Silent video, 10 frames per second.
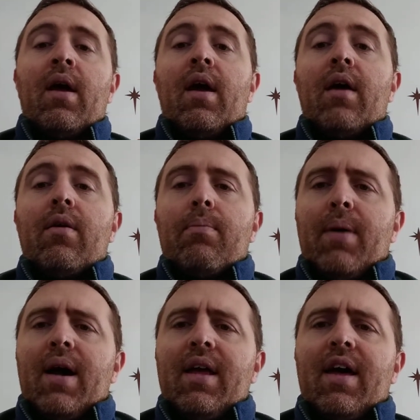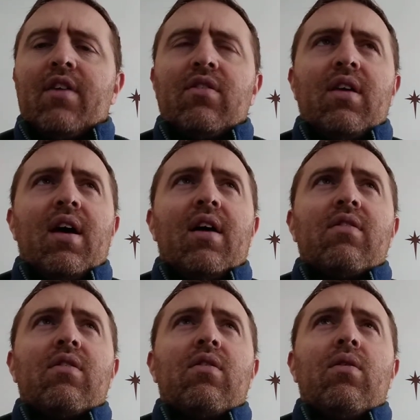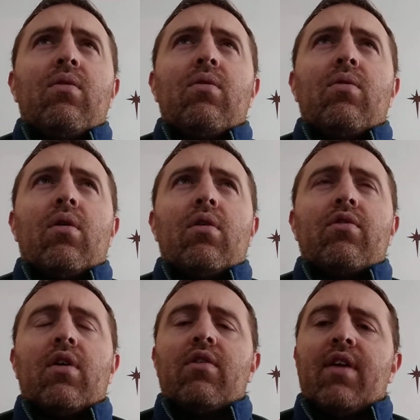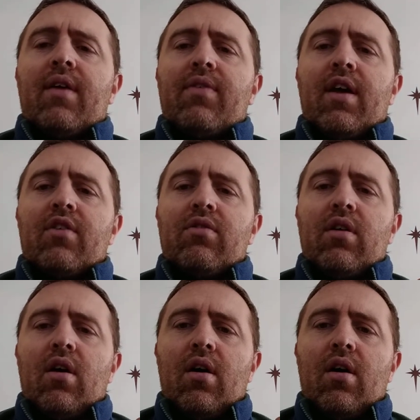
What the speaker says: And your body actually our cells have to actually